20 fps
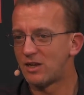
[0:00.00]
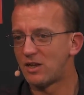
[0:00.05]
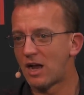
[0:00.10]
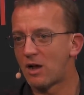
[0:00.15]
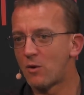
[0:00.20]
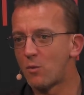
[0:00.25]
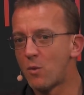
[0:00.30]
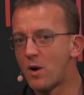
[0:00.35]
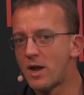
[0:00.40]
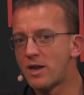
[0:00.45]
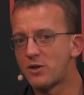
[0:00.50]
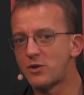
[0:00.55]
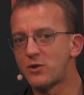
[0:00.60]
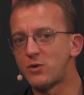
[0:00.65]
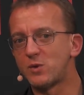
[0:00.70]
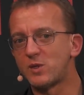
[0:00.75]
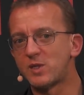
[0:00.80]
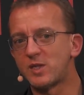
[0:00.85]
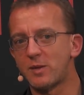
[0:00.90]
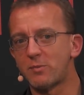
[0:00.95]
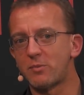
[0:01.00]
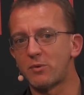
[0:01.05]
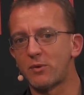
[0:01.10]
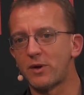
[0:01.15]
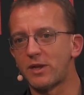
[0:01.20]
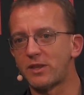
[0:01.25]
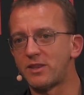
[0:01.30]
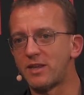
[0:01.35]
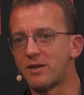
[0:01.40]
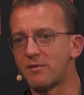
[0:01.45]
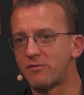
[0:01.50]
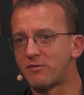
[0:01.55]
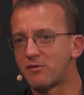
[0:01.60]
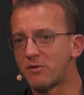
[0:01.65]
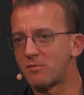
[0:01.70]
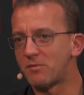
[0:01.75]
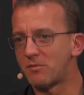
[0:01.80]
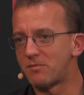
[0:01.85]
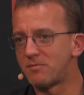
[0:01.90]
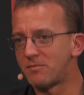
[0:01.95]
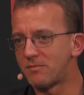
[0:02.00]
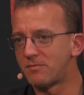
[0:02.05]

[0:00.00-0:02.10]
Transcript: When do you separate them from